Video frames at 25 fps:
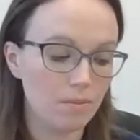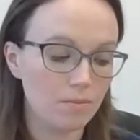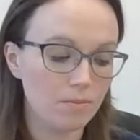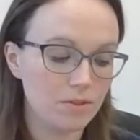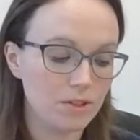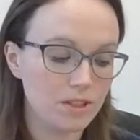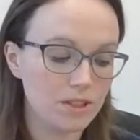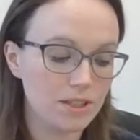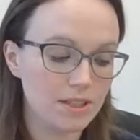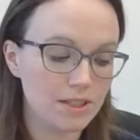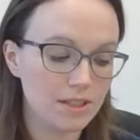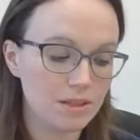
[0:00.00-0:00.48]

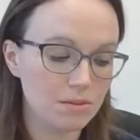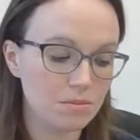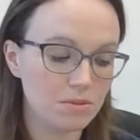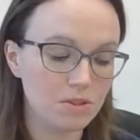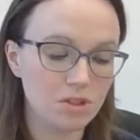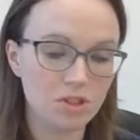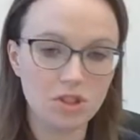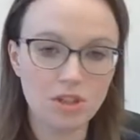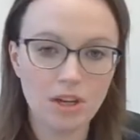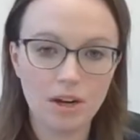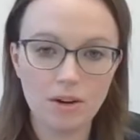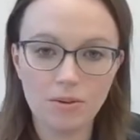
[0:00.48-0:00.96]
just some
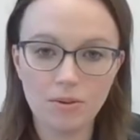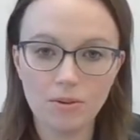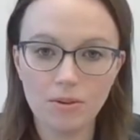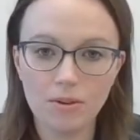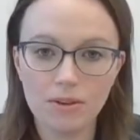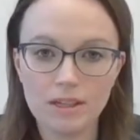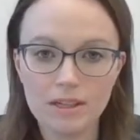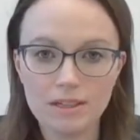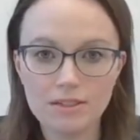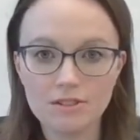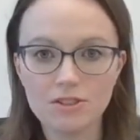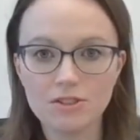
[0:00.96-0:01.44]
general
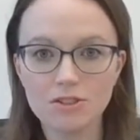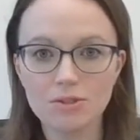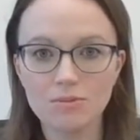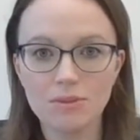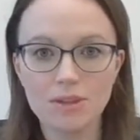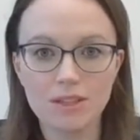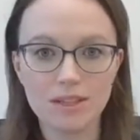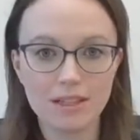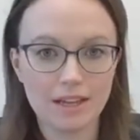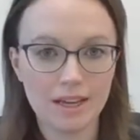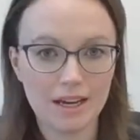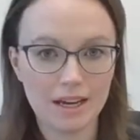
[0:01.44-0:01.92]

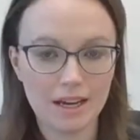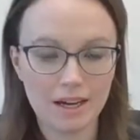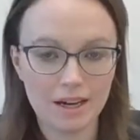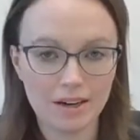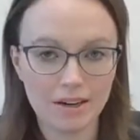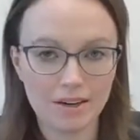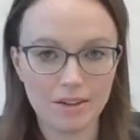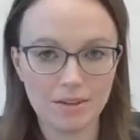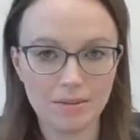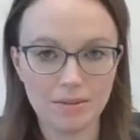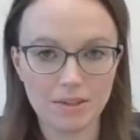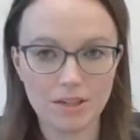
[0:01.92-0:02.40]
instrument
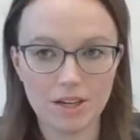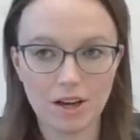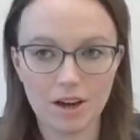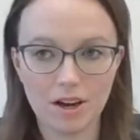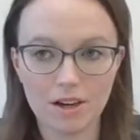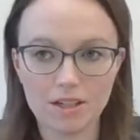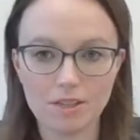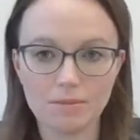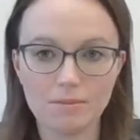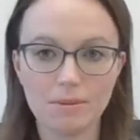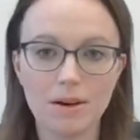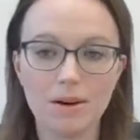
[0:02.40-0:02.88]
care that we
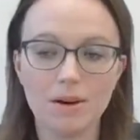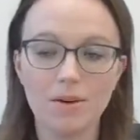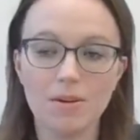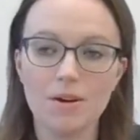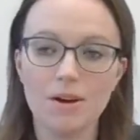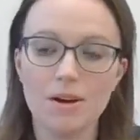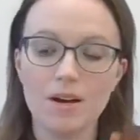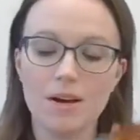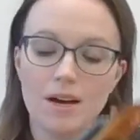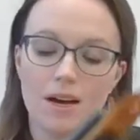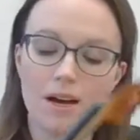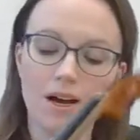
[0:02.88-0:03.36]
talked about.
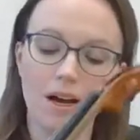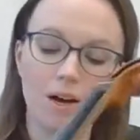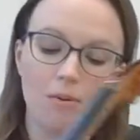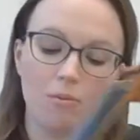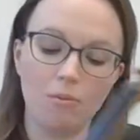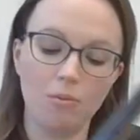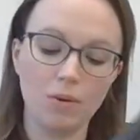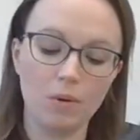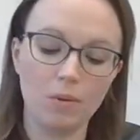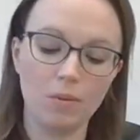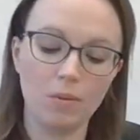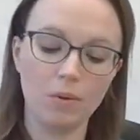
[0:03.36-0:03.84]

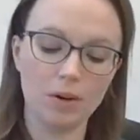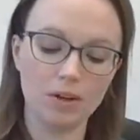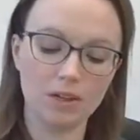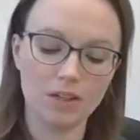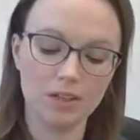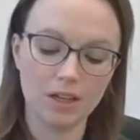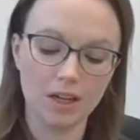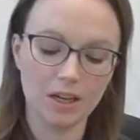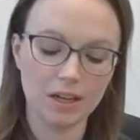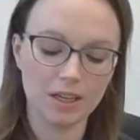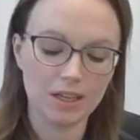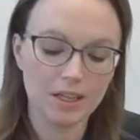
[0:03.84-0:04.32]
We worked
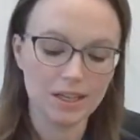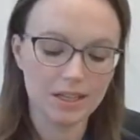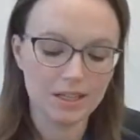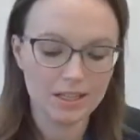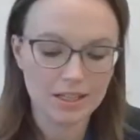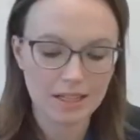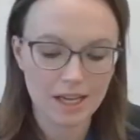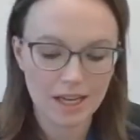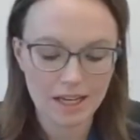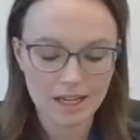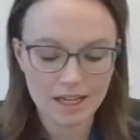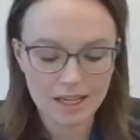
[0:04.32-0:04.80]
on
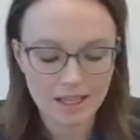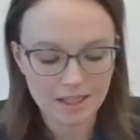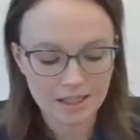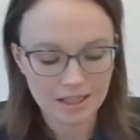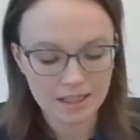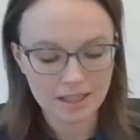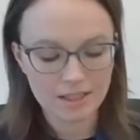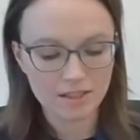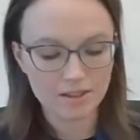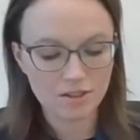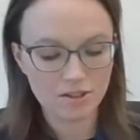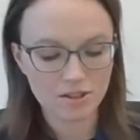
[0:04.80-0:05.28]
taking the
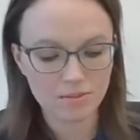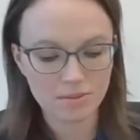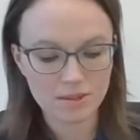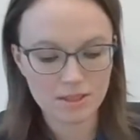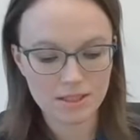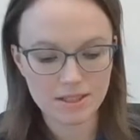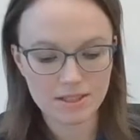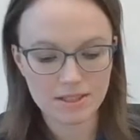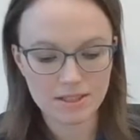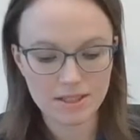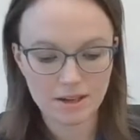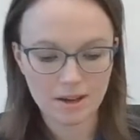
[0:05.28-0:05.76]

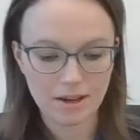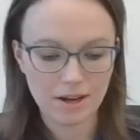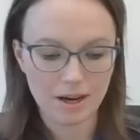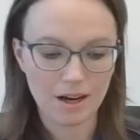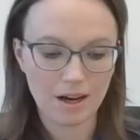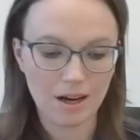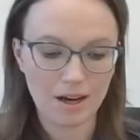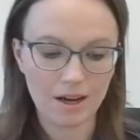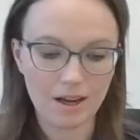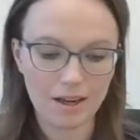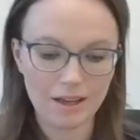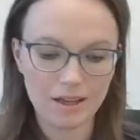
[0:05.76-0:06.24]
instruments
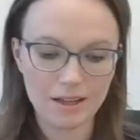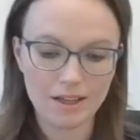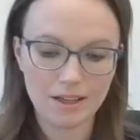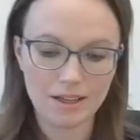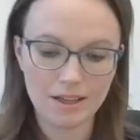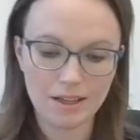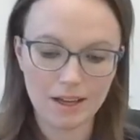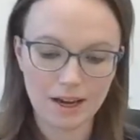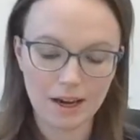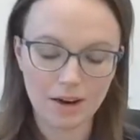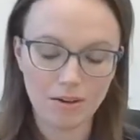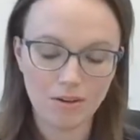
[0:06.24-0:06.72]

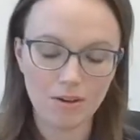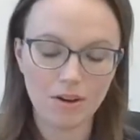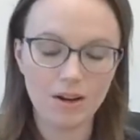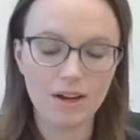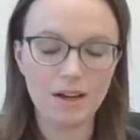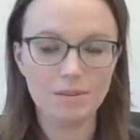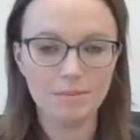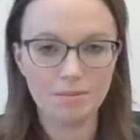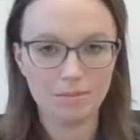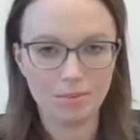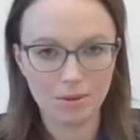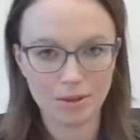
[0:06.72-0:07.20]
out
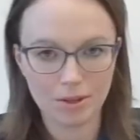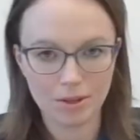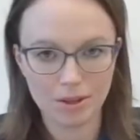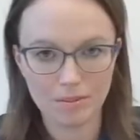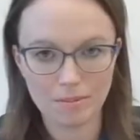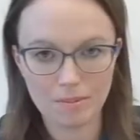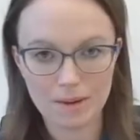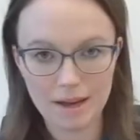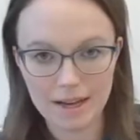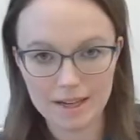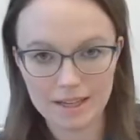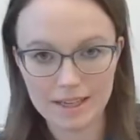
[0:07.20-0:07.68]
and putting them
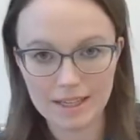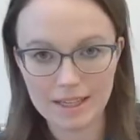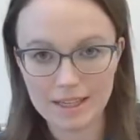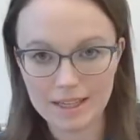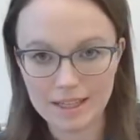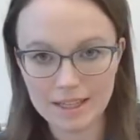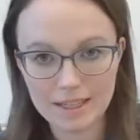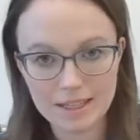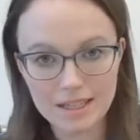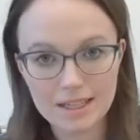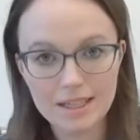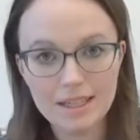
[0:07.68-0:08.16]
back
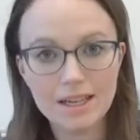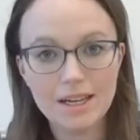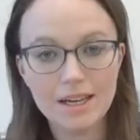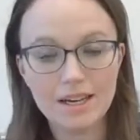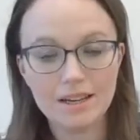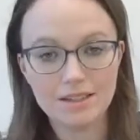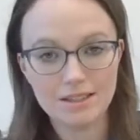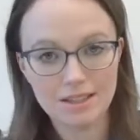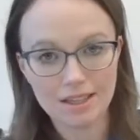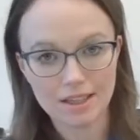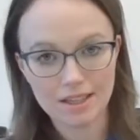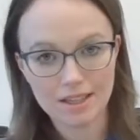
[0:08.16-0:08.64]
in
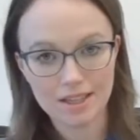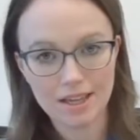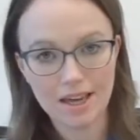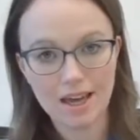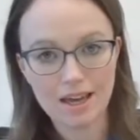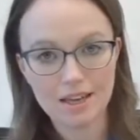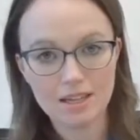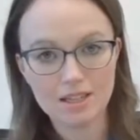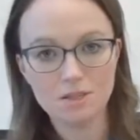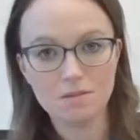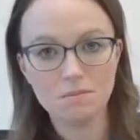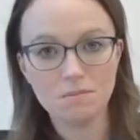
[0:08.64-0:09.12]
to the
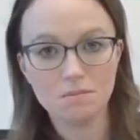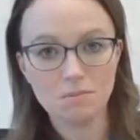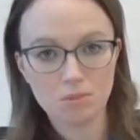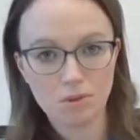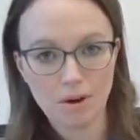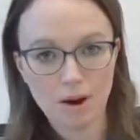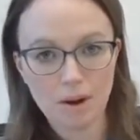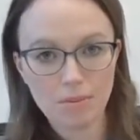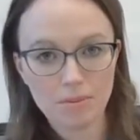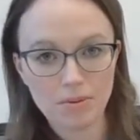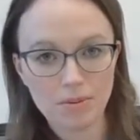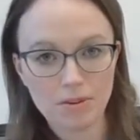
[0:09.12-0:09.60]
case
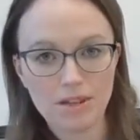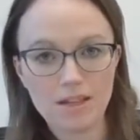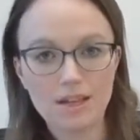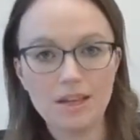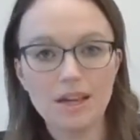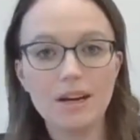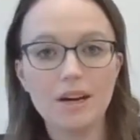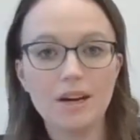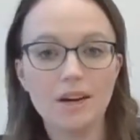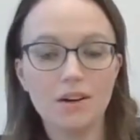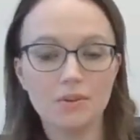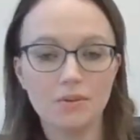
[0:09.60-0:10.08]

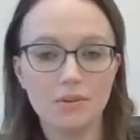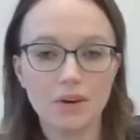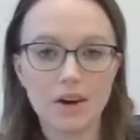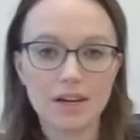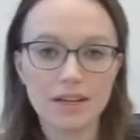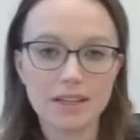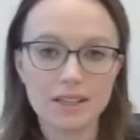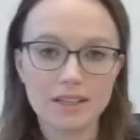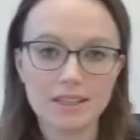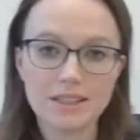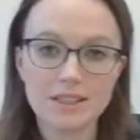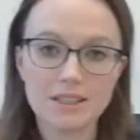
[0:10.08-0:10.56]
properly.
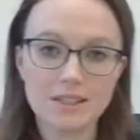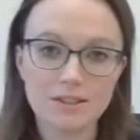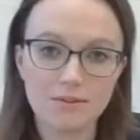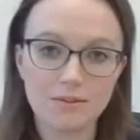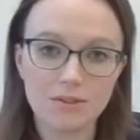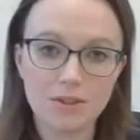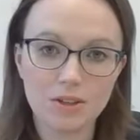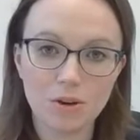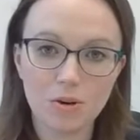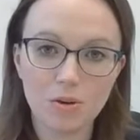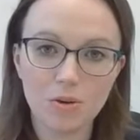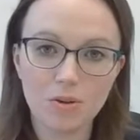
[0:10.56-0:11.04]
Violins and
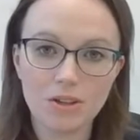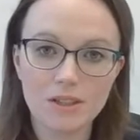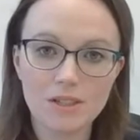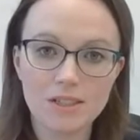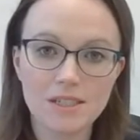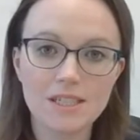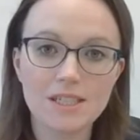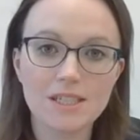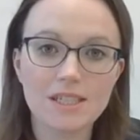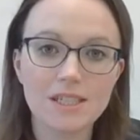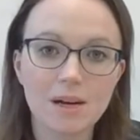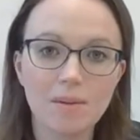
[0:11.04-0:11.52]

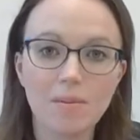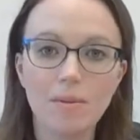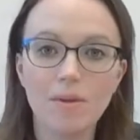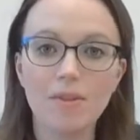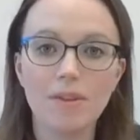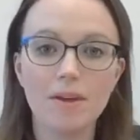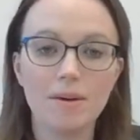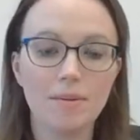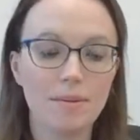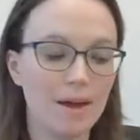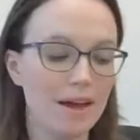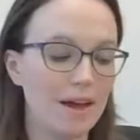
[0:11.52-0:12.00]
violas, some of
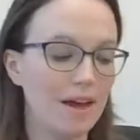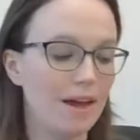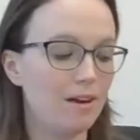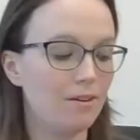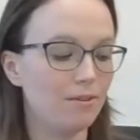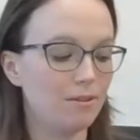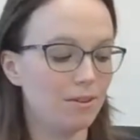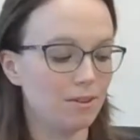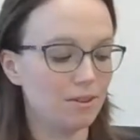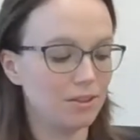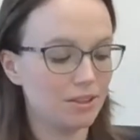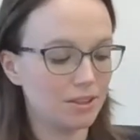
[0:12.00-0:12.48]
them
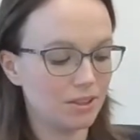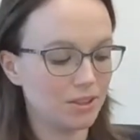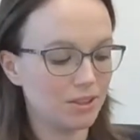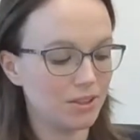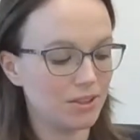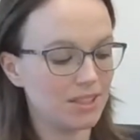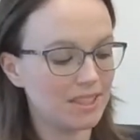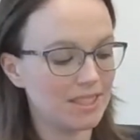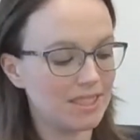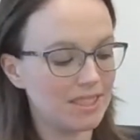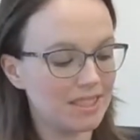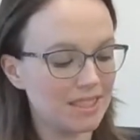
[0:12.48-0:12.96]
have a
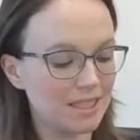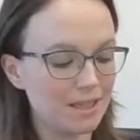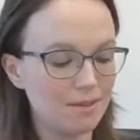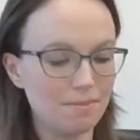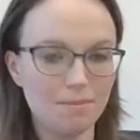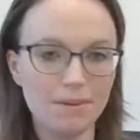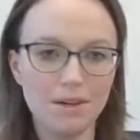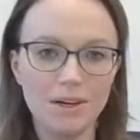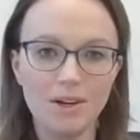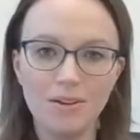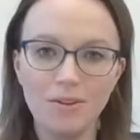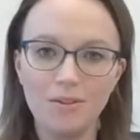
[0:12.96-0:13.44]
little
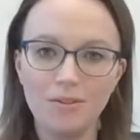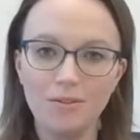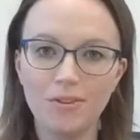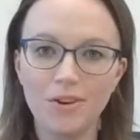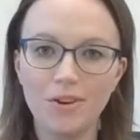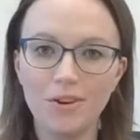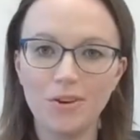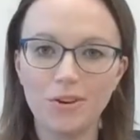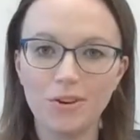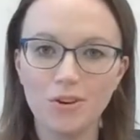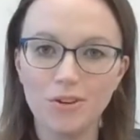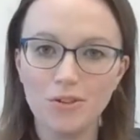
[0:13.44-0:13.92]
seatbelt
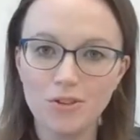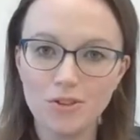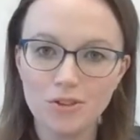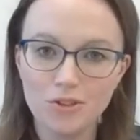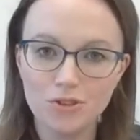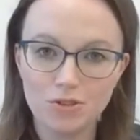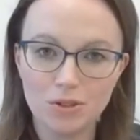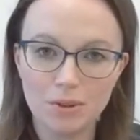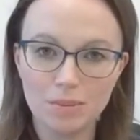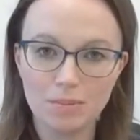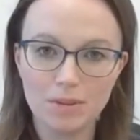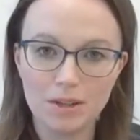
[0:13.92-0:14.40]
Velcro
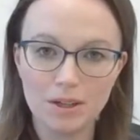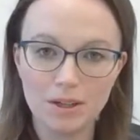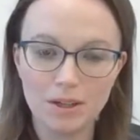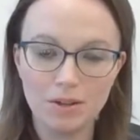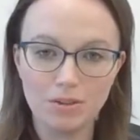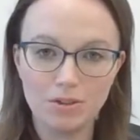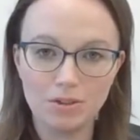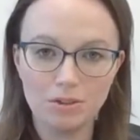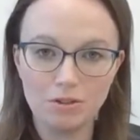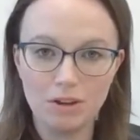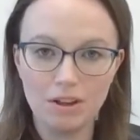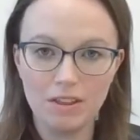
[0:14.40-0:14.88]
strip that
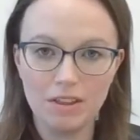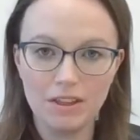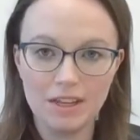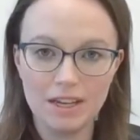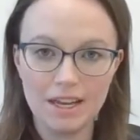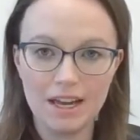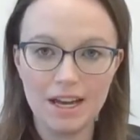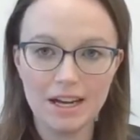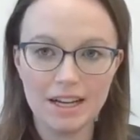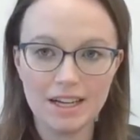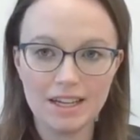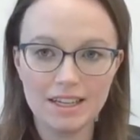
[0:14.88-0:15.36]
goes around the
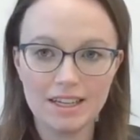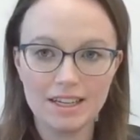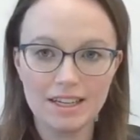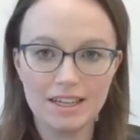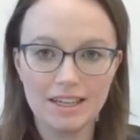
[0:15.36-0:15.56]
neck.